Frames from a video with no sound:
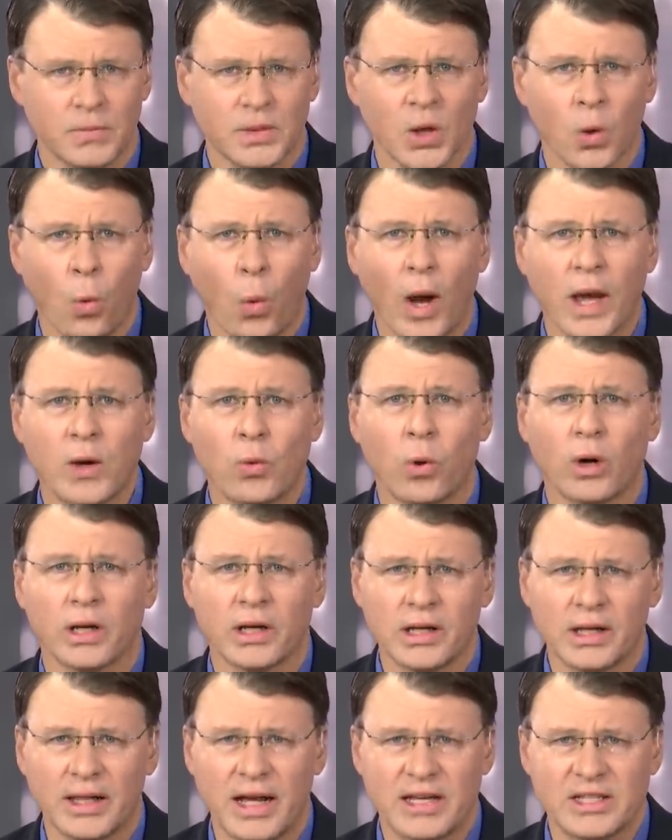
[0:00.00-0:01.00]
White
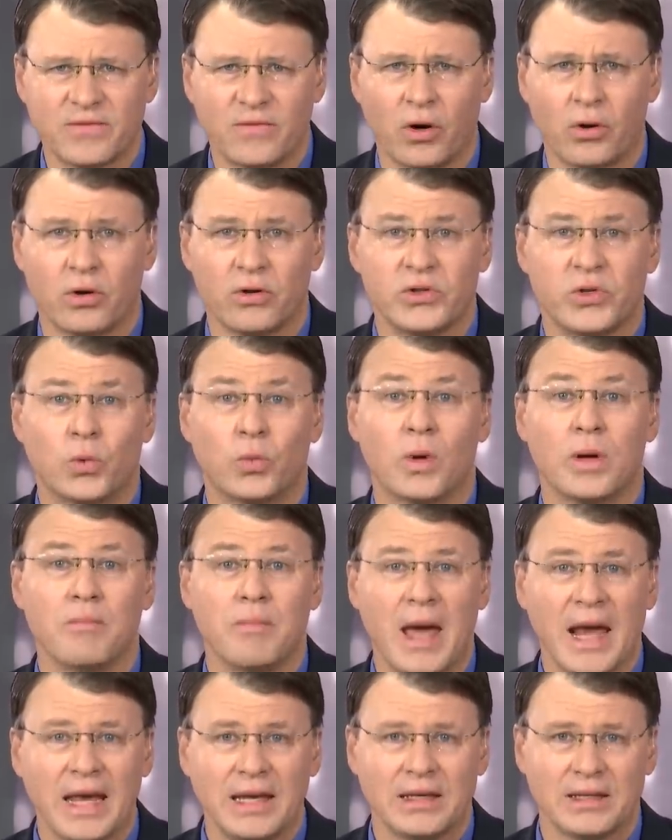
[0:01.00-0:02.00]
working class voters who
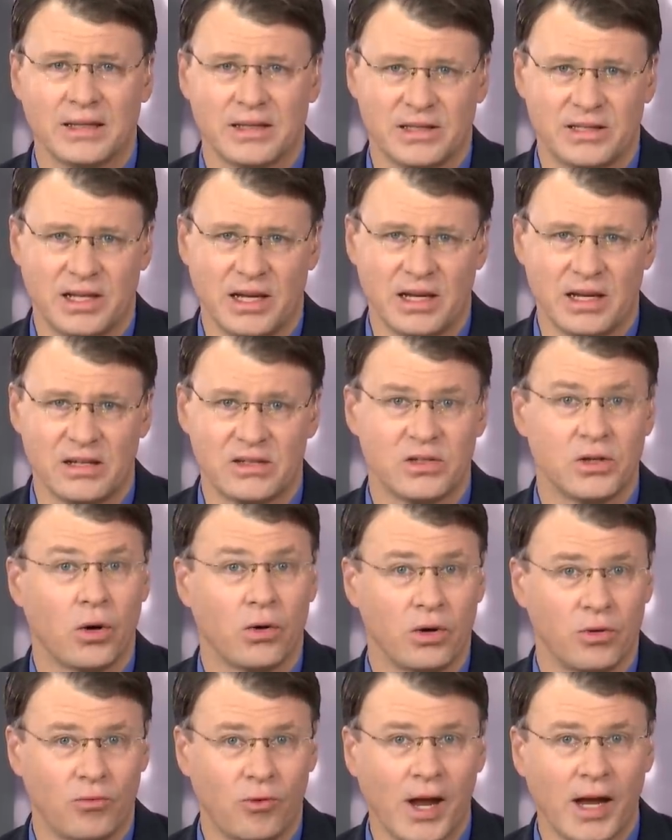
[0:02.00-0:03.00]
remained in the cities
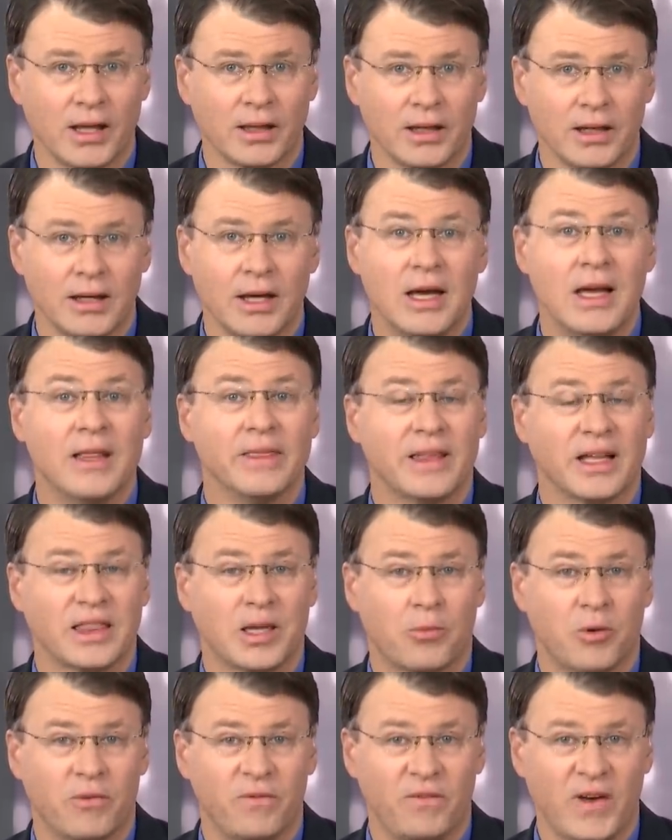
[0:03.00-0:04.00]
noted rightly that the
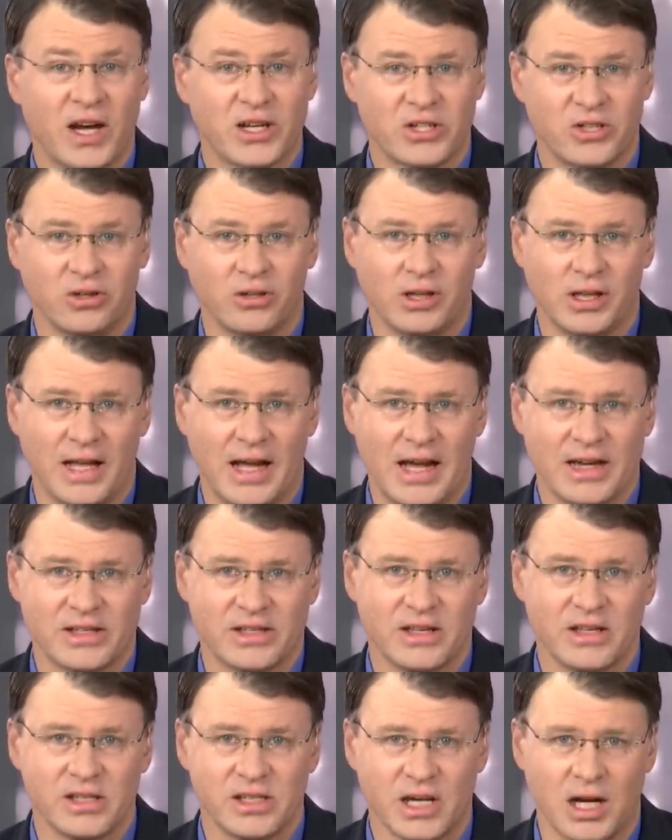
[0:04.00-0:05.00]
professional class in
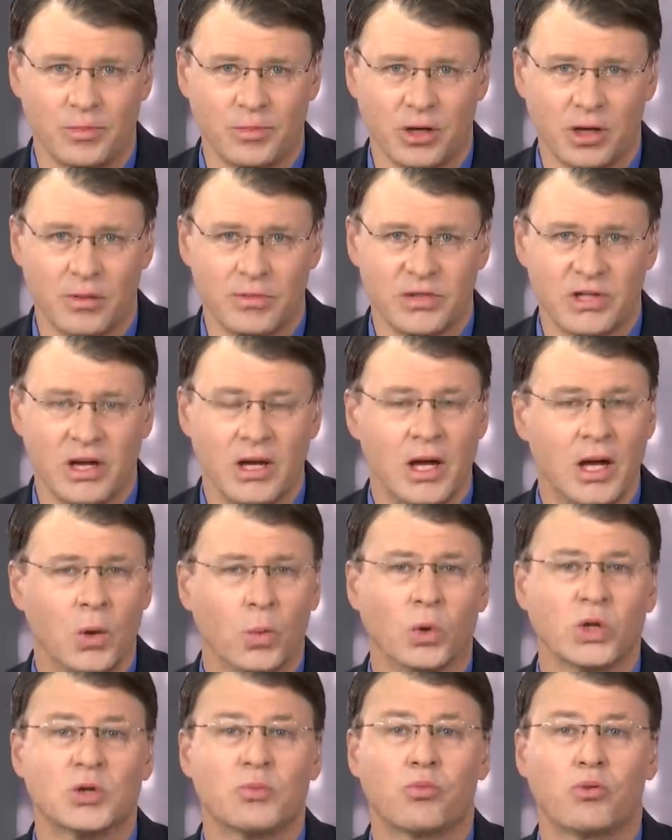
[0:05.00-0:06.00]
the suburbs,
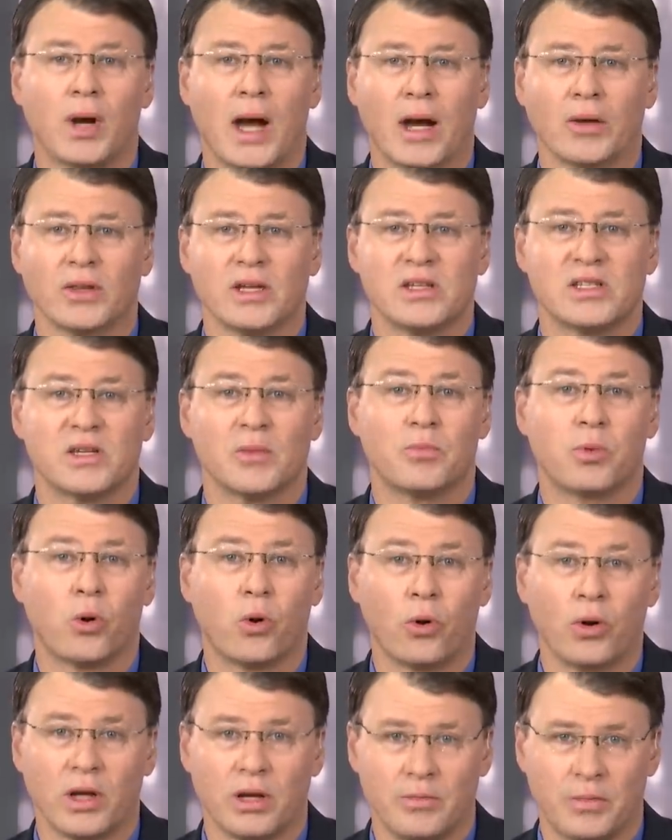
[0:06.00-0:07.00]
which proudly
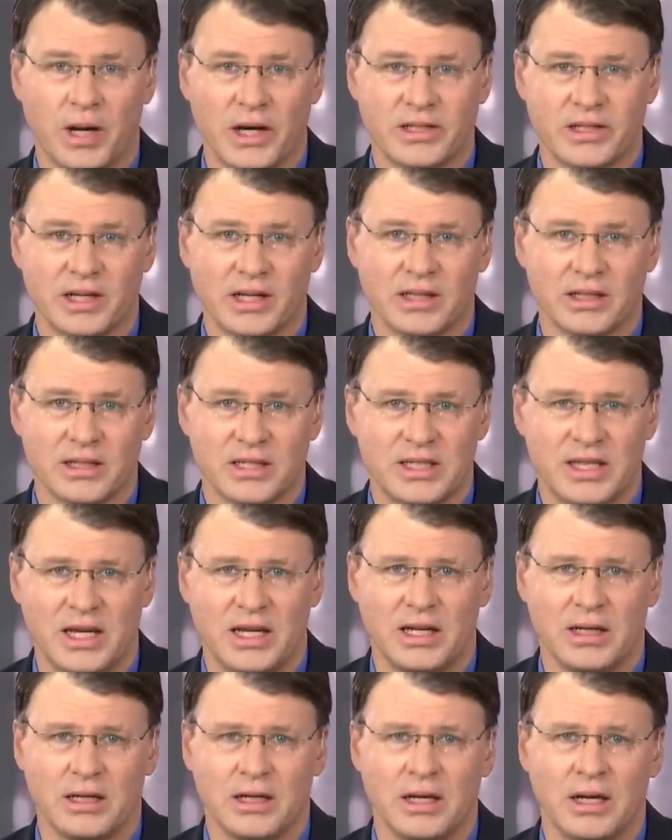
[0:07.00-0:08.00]
supported busing in the
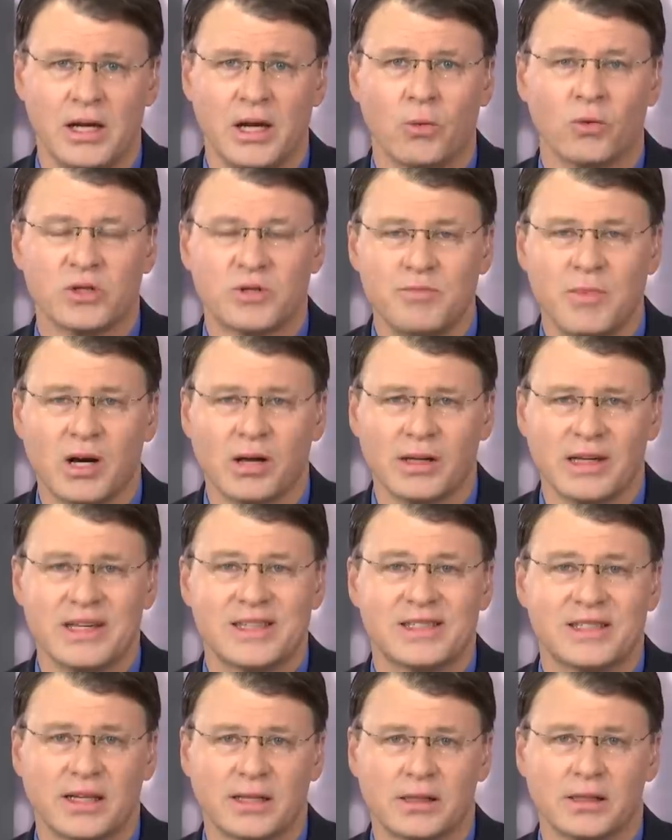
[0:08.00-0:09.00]
city, was merely
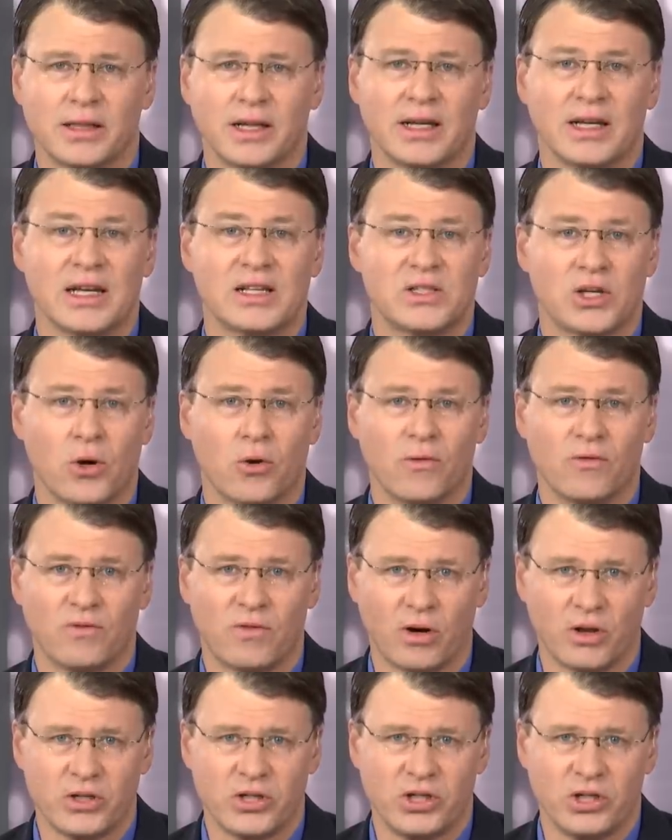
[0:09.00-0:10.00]
signaling its own
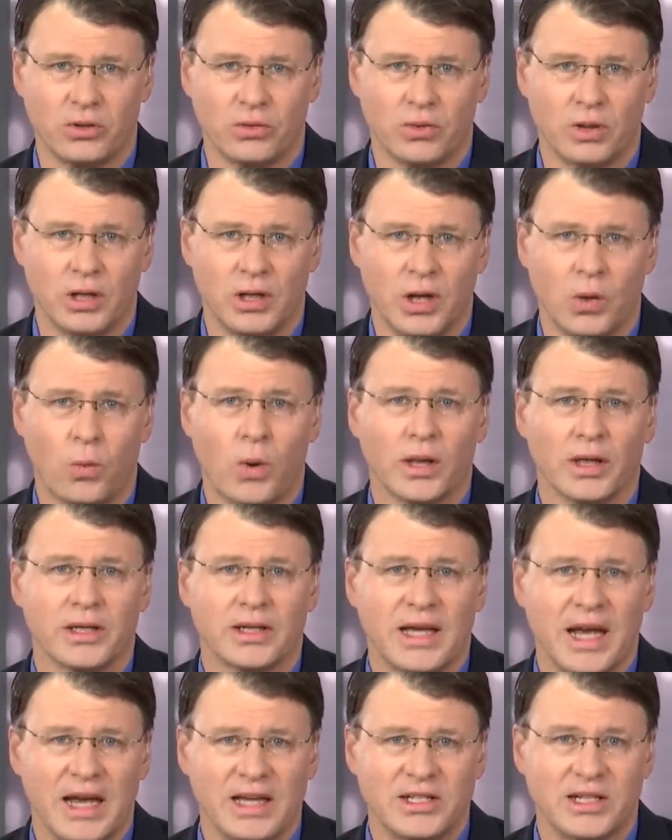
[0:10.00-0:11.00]
virtue while
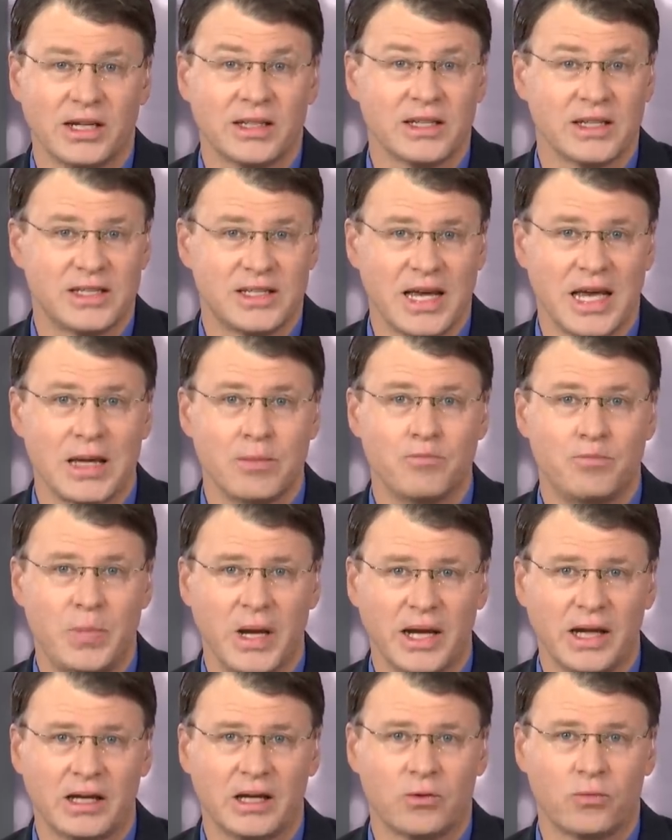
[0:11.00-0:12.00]
engaging in the same
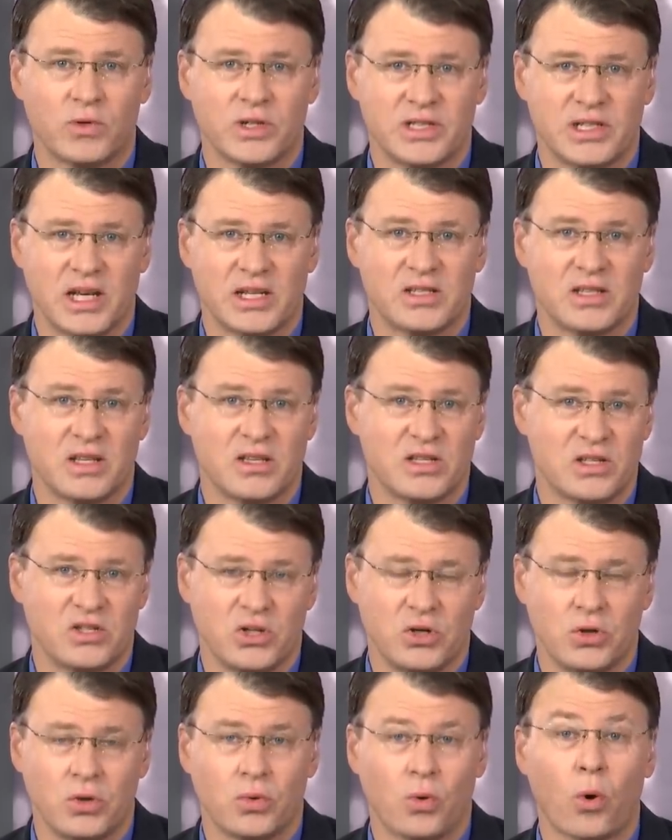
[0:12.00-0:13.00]
bigoted resistance
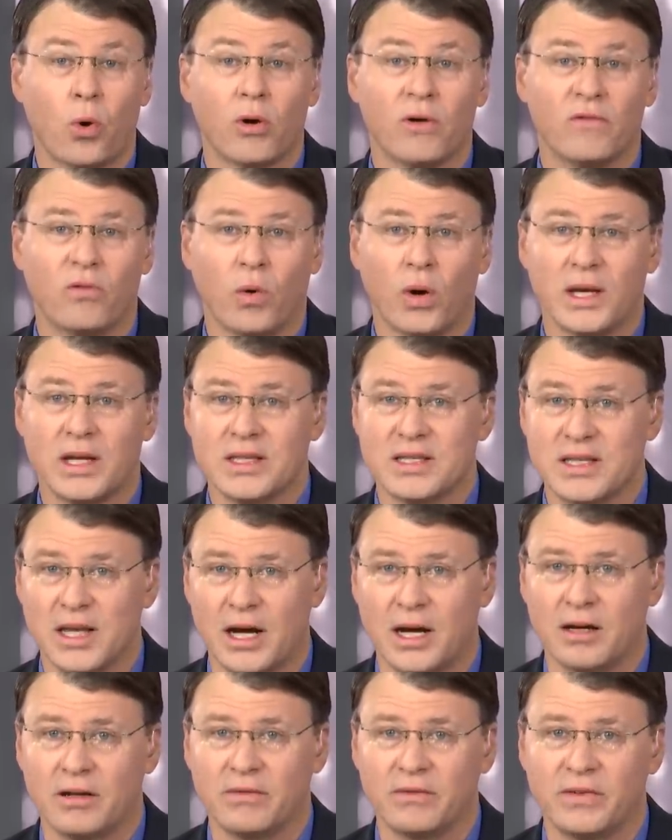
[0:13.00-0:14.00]
to or avoidance
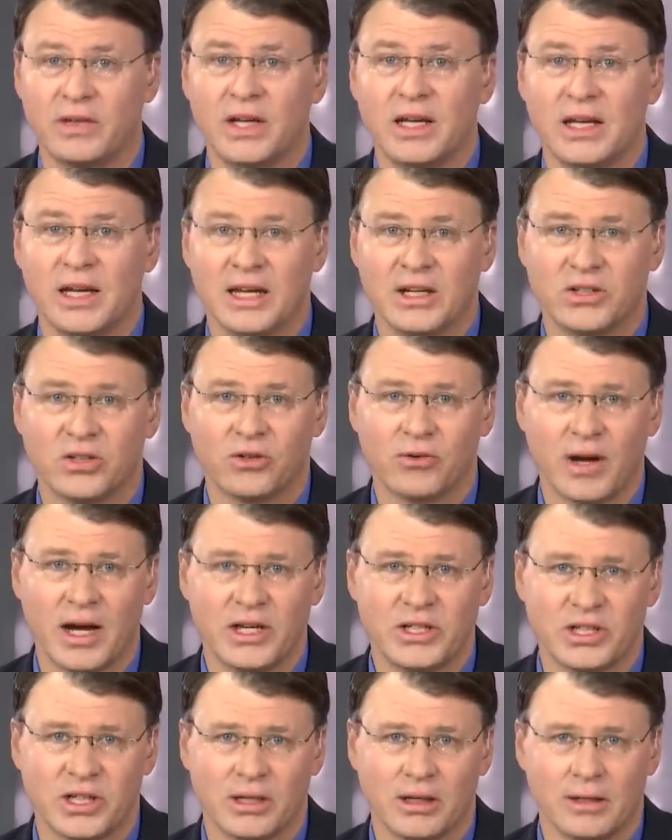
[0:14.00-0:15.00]
of
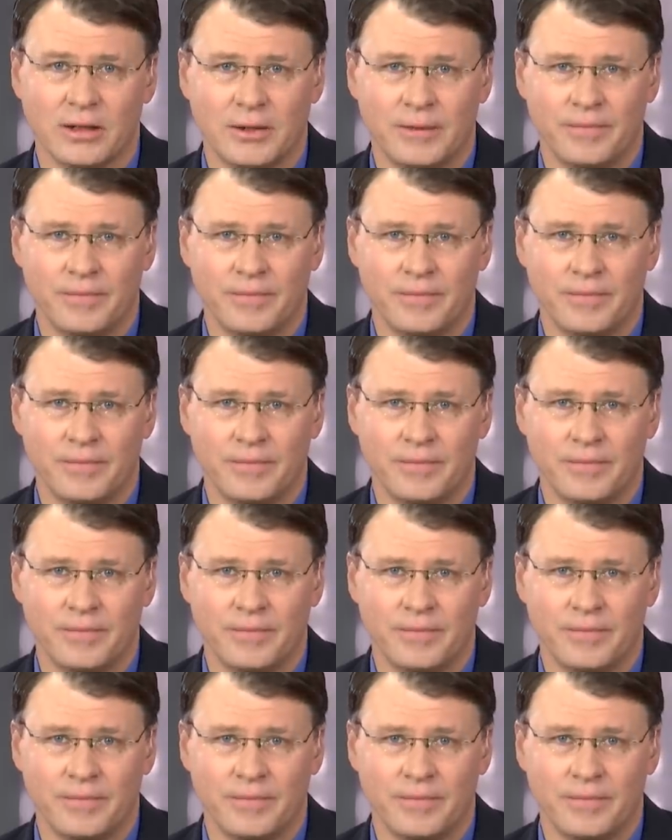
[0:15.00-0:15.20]
integration.